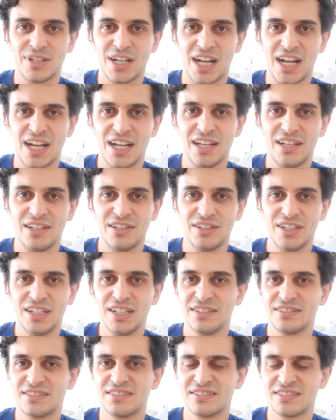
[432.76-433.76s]
I
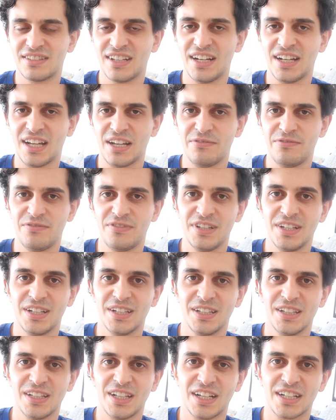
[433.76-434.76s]
really, since then, I
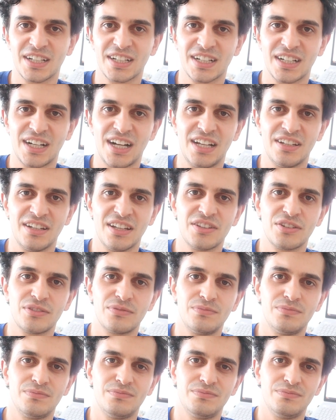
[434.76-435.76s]
feel like another
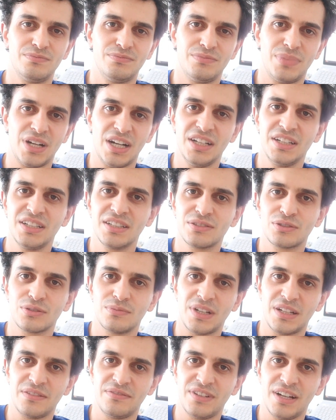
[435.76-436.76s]
binding to
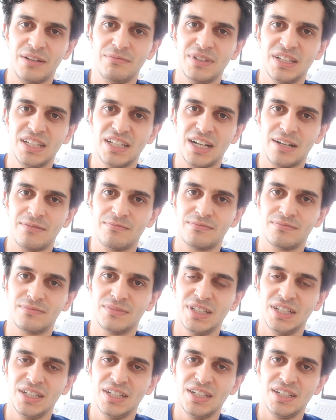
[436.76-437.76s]
my family.
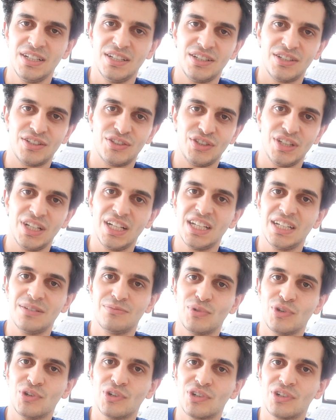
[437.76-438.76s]
I'm really
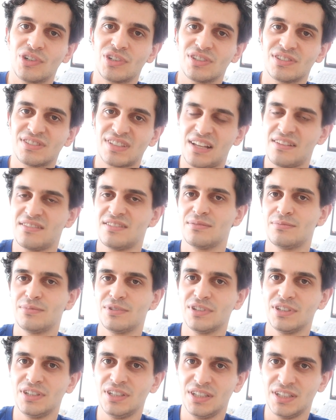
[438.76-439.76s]
more
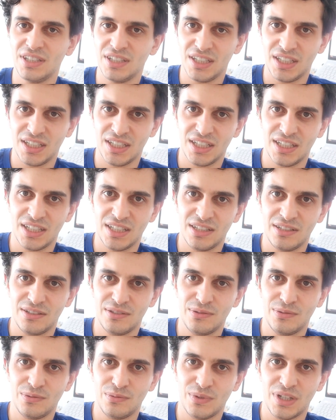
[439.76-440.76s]
sensible
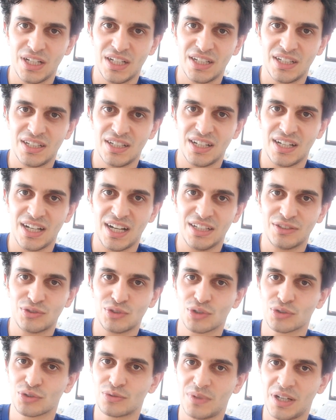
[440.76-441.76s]
when I
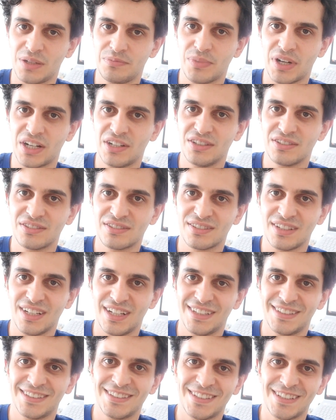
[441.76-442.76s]
talk to my parents,
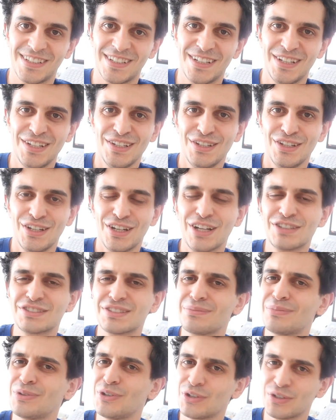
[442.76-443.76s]
and
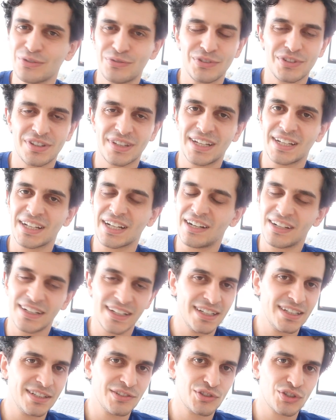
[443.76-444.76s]
it's a beautiful thing. I
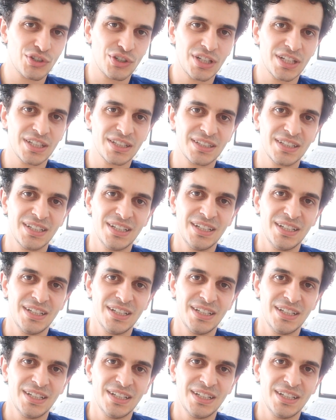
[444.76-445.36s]
really enjoyed it.